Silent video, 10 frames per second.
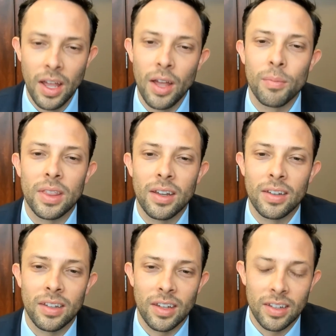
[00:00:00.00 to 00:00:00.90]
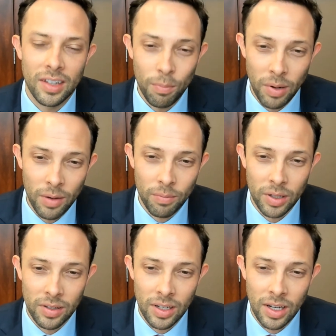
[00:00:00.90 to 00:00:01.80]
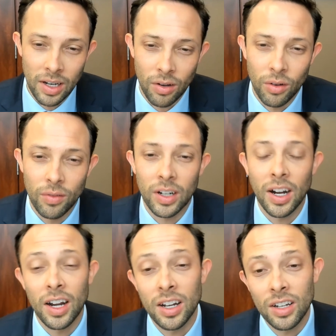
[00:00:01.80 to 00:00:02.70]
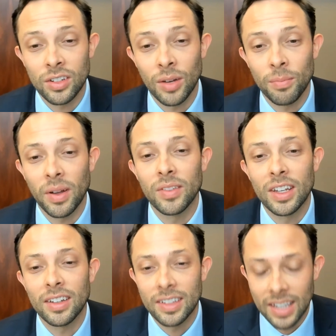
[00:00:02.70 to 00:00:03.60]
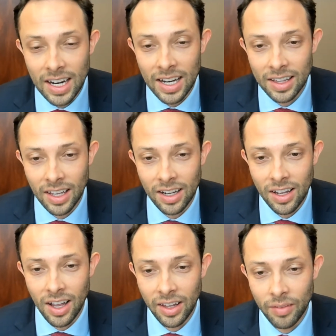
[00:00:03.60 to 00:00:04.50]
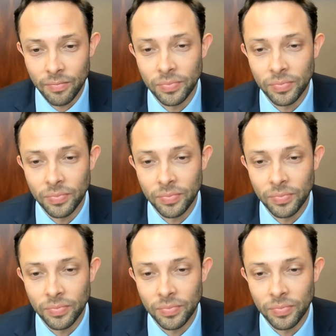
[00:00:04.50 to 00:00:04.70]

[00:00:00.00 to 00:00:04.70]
but this is a separate proceeding over guardianship of the estate, they call it.